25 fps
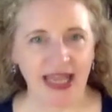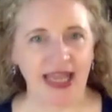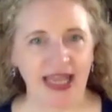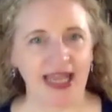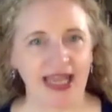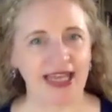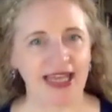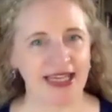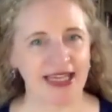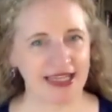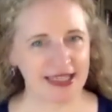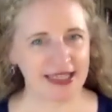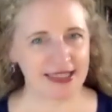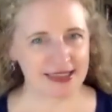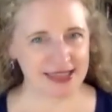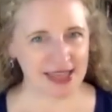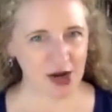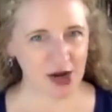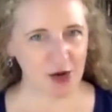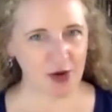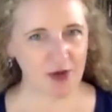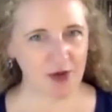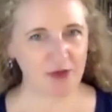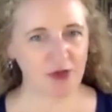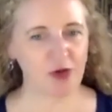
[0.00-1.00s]
It is,
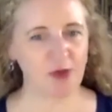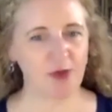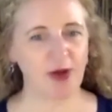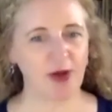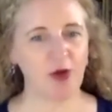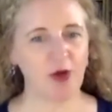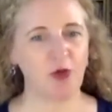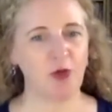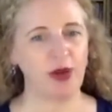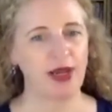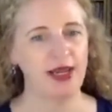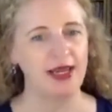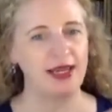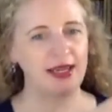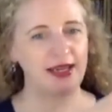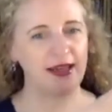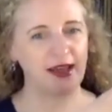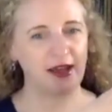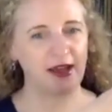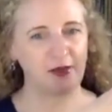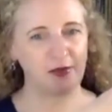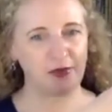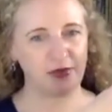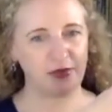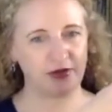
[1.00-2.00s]
however, about waking
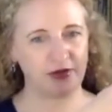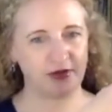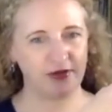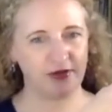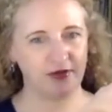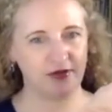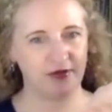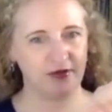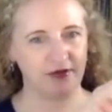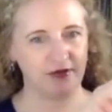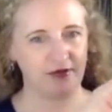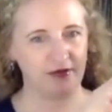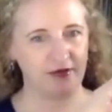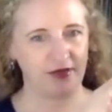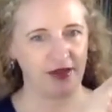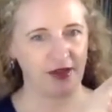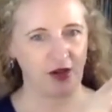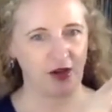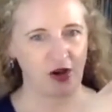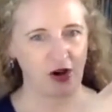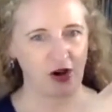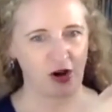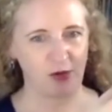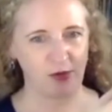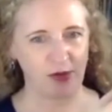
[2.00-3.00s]
up the
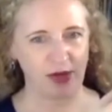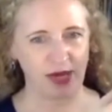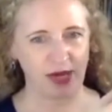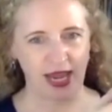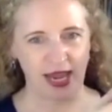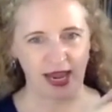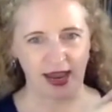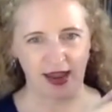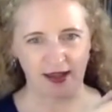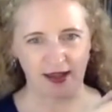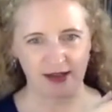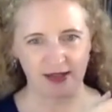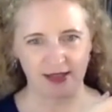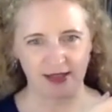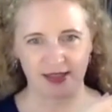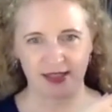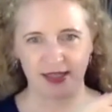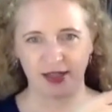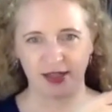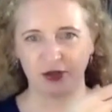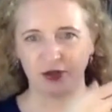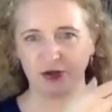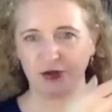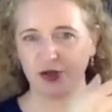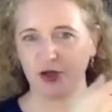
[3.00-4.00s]
arm and hands.
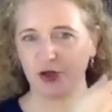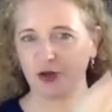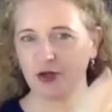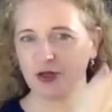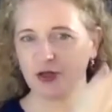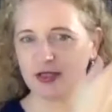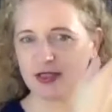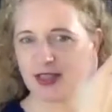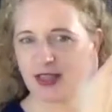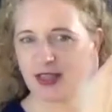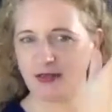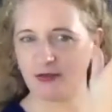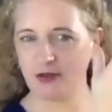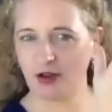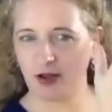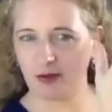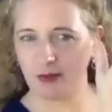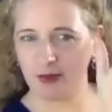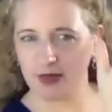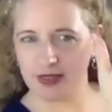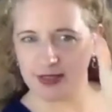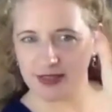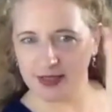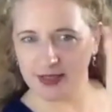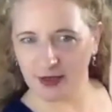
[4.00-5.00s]
Now, you'll notice I've got
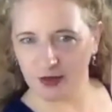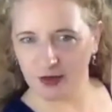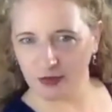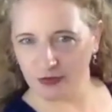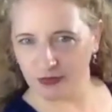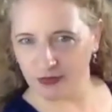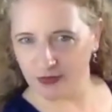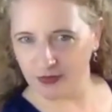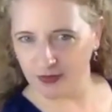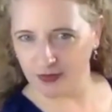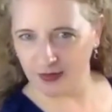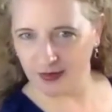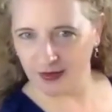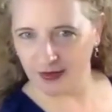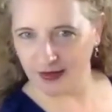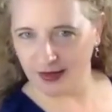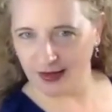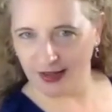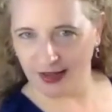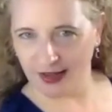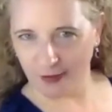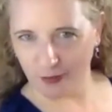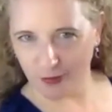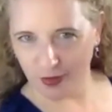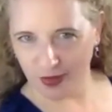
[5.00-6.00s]
myself
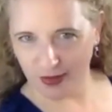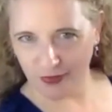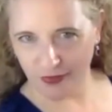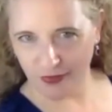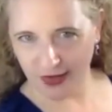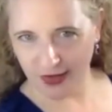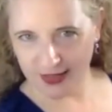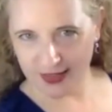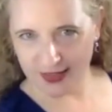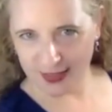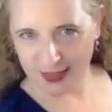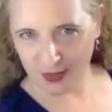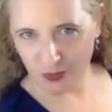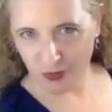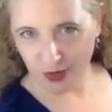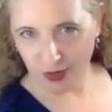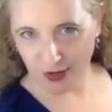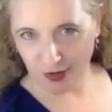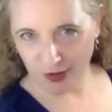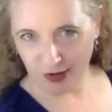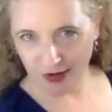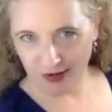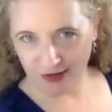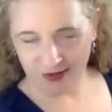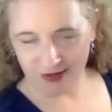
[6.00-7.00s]
a big fancy
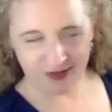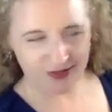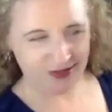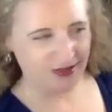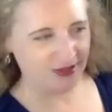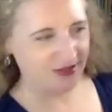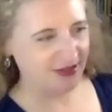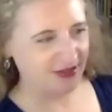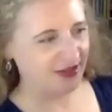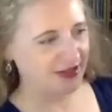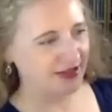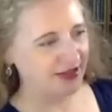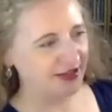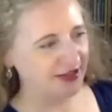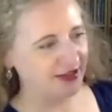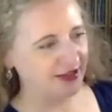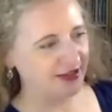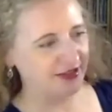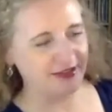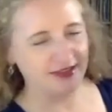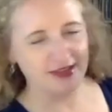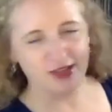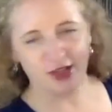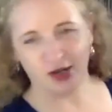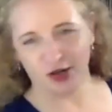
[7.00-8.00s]
ring on.
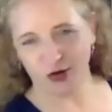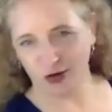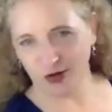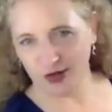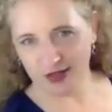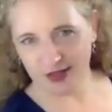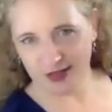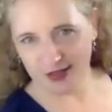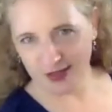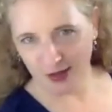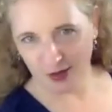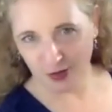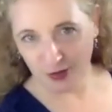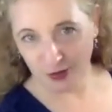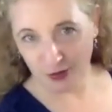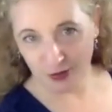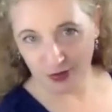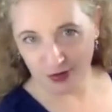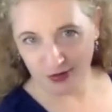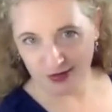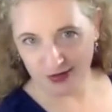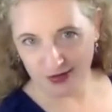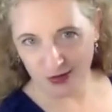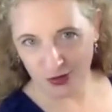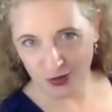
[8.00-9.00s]
No, it's not a
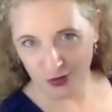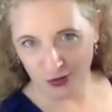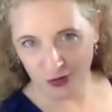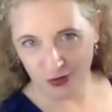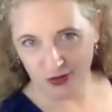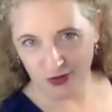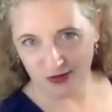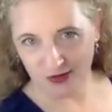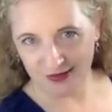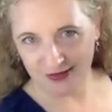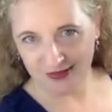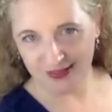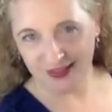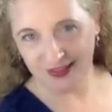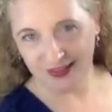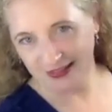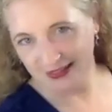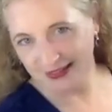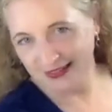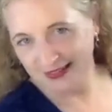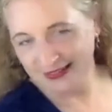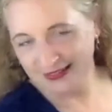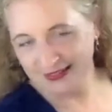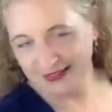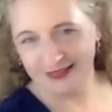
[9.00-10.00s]
real jewel.
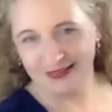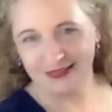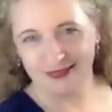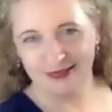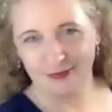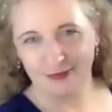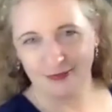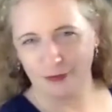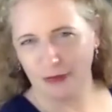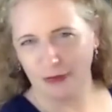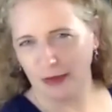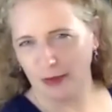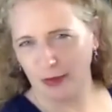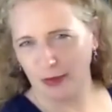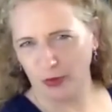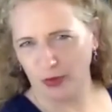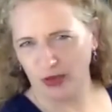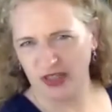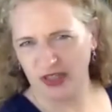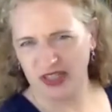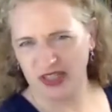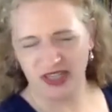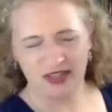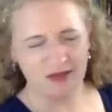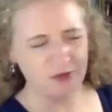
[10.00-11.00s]
Maybe
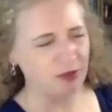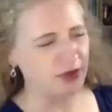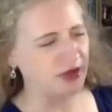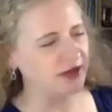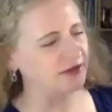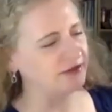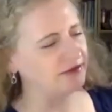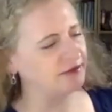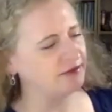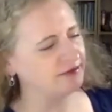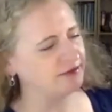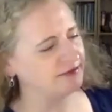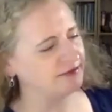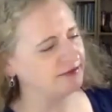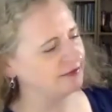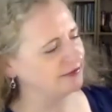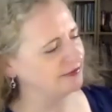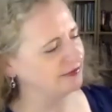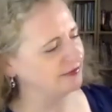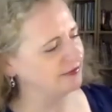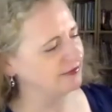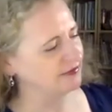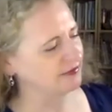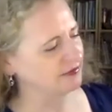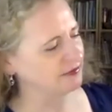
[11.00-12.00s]
one day, but
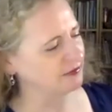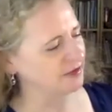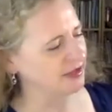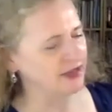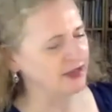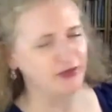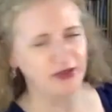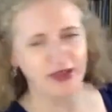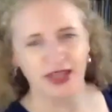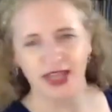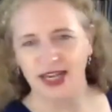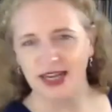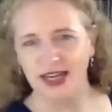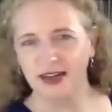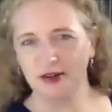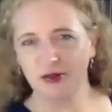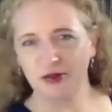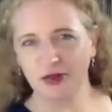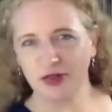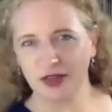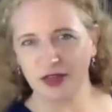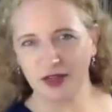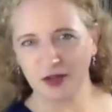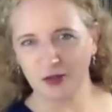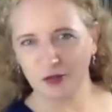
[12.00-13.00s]
even then, I
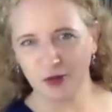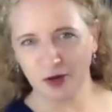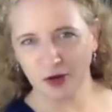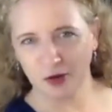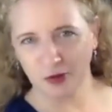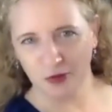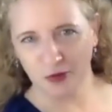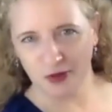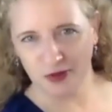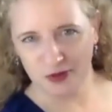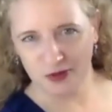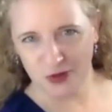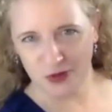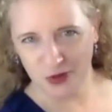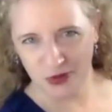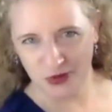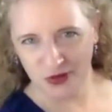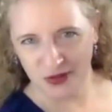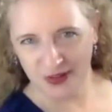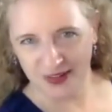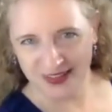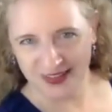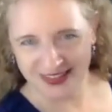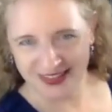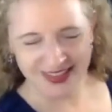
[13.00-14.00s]
don't think I'd wear a real
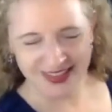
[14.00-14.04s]
jewel.